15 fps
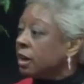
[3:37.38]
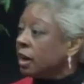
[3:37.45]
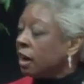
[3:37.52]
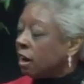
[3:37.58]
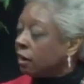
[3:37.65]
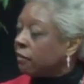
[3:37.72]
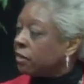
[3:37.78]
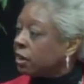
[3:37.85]

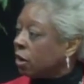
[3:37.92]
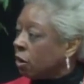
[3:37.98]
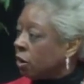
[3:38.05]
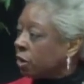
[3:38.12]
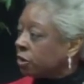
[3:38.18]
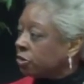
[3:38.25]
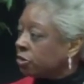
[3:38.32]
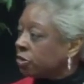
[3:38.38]
of the
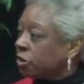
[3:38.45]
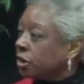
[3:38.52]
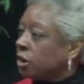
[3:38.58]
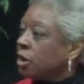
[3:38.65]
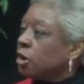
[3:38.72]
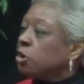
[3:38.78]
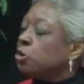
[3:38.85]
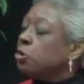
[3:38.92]
arts
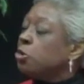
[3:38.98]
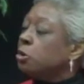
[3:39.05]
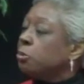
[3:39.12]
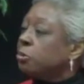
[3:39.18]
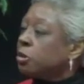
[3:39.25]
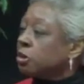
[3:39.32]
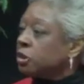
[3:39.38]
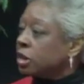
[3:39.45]
to a
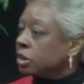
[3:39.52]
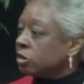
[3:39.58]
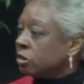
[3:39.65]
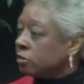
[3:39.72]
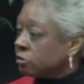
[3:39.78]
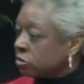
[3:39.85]
productive